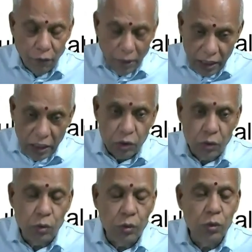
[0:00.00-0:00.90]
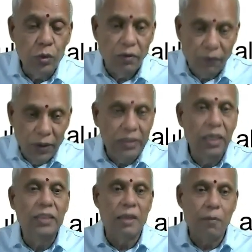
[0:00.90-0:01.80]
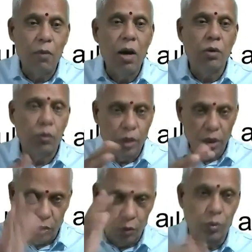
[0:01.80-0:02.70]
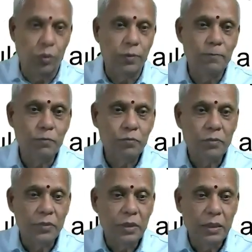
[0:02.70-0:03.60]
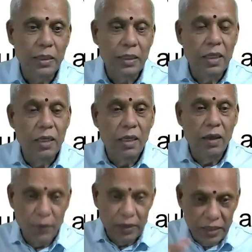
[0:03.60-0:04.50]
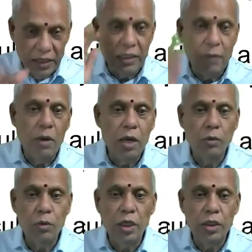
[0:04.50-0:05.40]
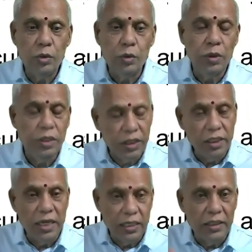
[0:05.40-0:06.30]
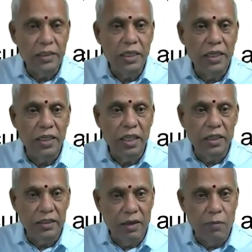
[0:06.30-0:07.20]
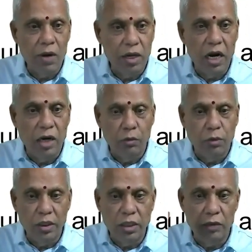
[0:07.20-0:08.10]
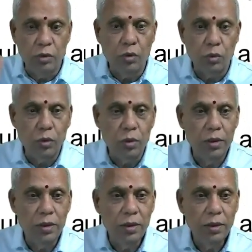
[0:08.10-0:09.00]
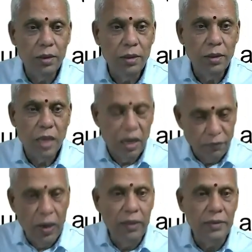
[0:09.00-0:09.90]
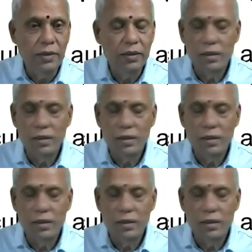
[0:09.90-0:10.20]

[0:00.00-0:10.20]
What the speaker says: If one is true, if I say some are good is true. If I say some are good is true, is it necessary that some are not good is also true or false?